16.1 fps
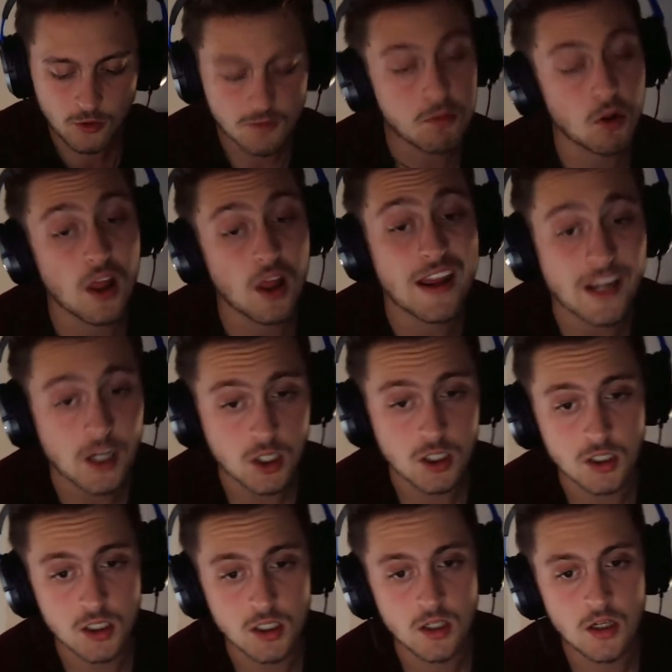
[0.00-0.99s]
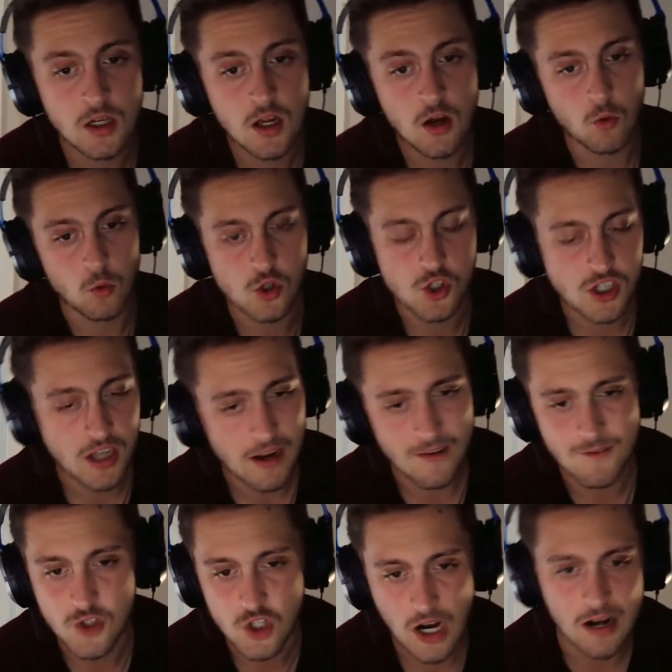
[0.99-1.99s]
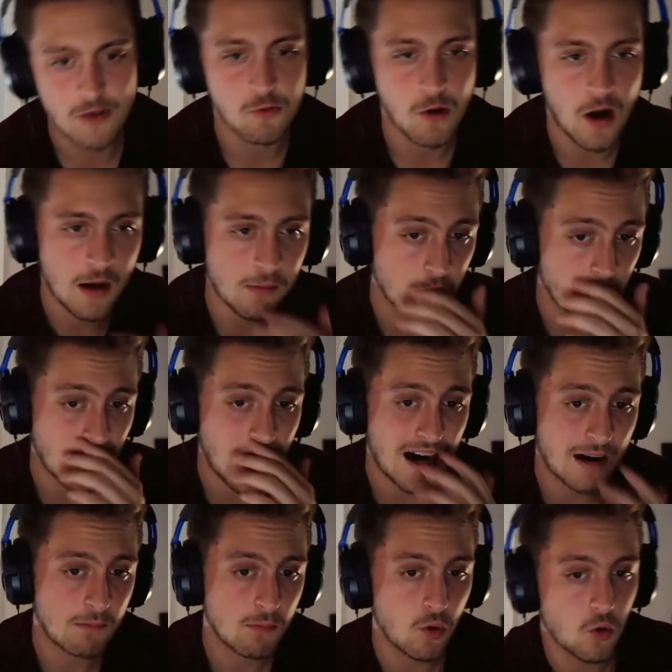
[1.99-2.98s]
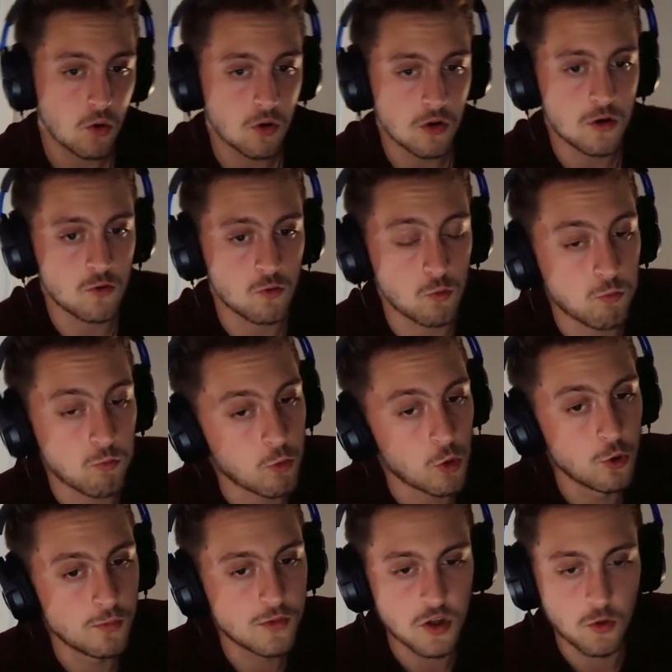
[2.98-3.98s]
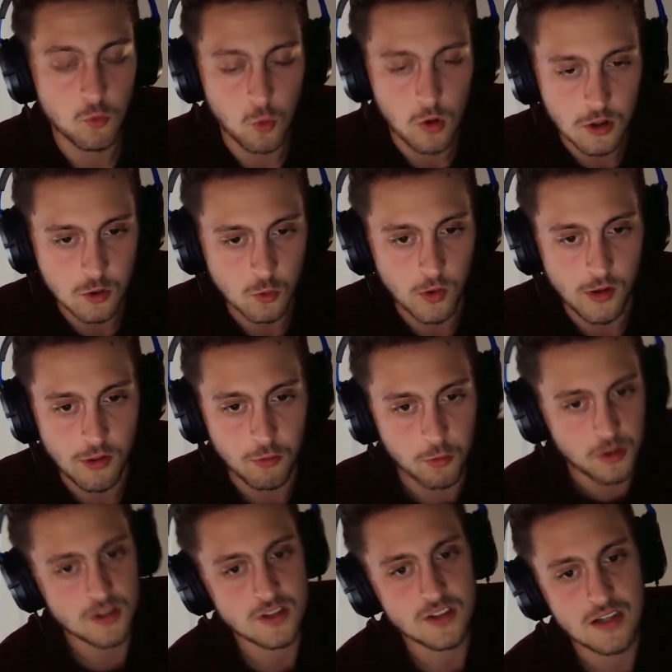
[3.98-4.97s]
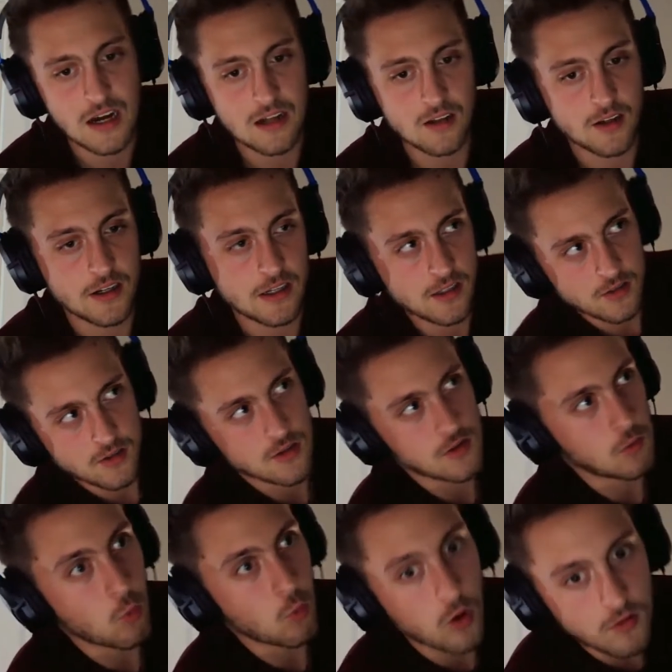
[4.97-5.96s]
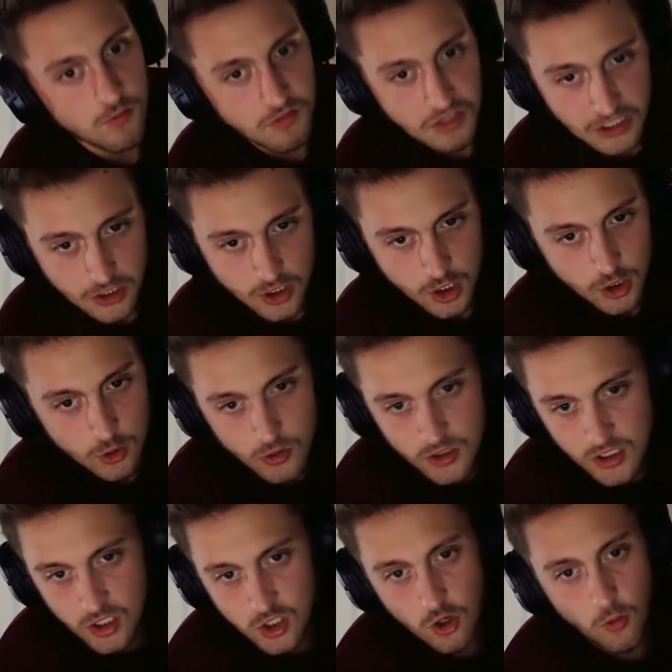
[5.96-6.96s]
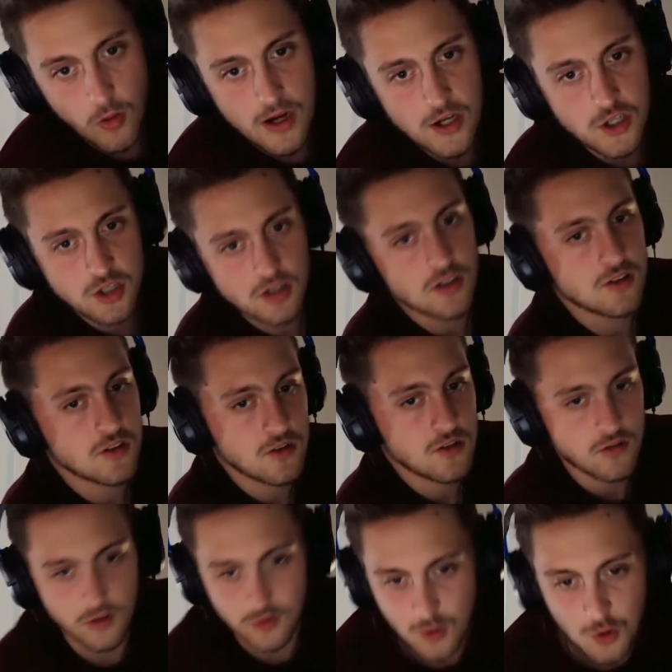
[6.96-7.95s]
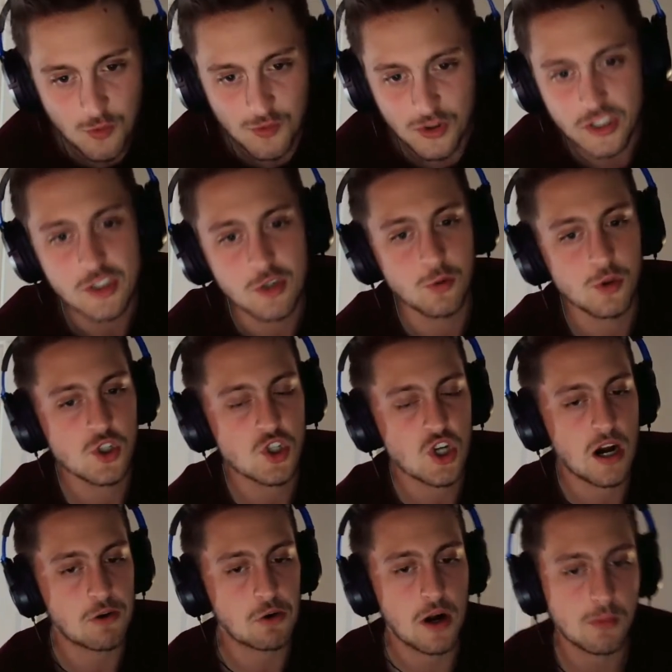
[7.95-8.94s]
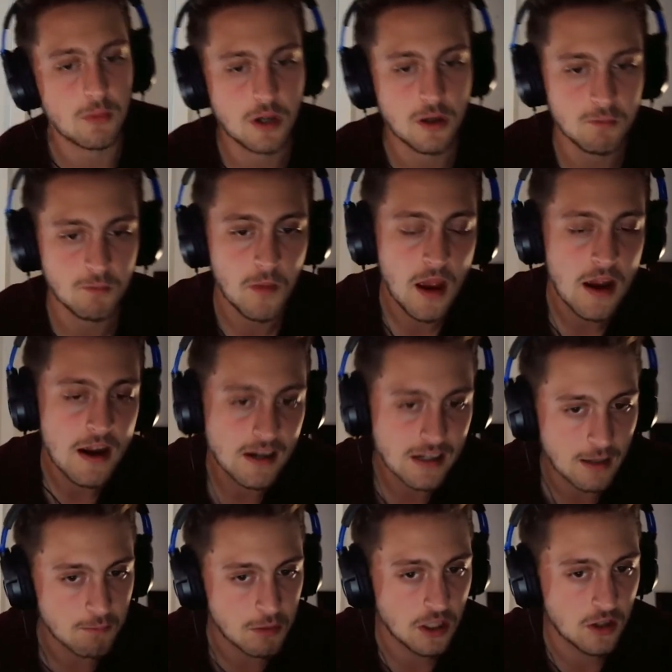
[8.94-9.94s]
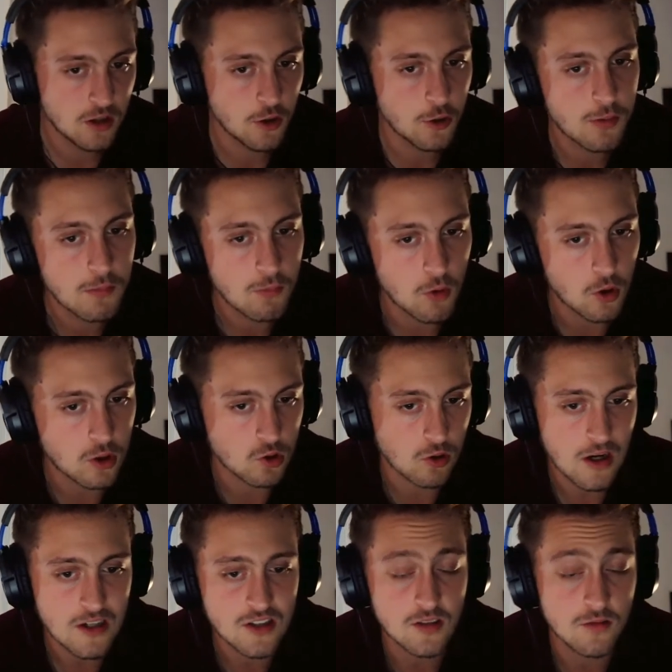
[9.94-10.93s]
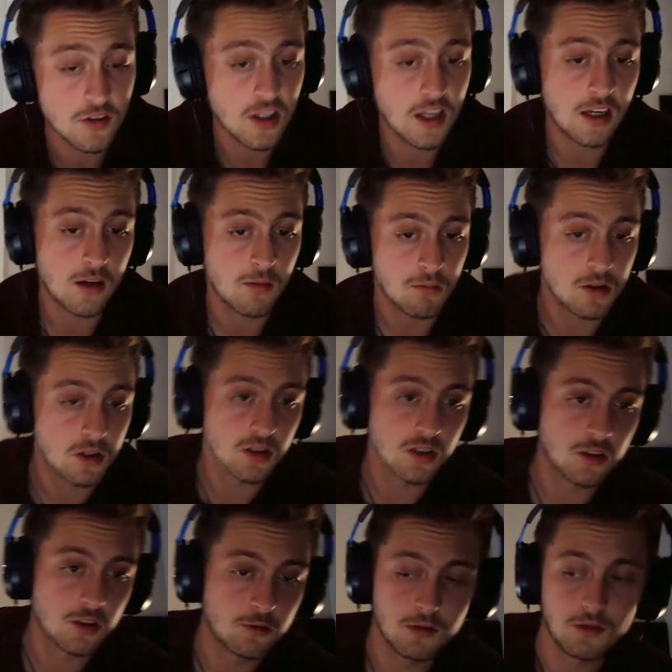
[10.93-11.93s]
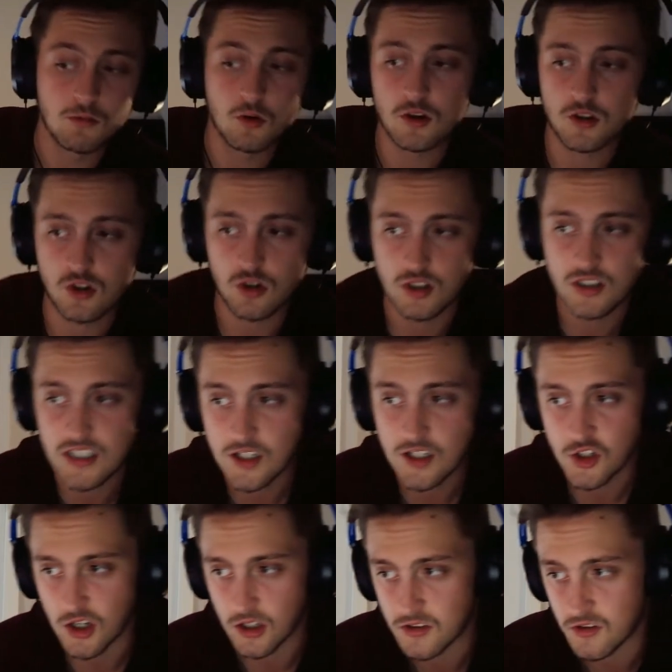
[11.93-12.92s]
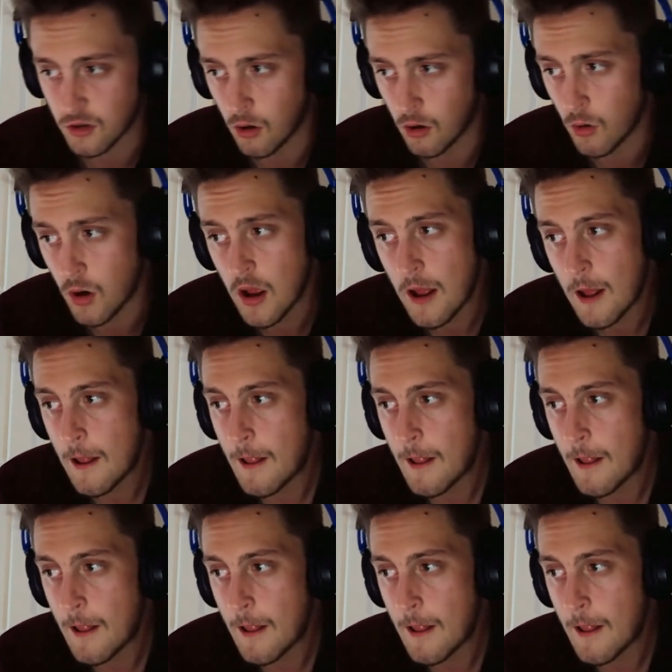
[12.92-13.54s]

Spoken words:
was playing good, which gave Jon Rahm a lot more room to work with, where it's not like it's a 1v2 situation. It's a 2v2, and Jon Rahm can be a little bit more aggressive and they can be a little bit more strategic. So,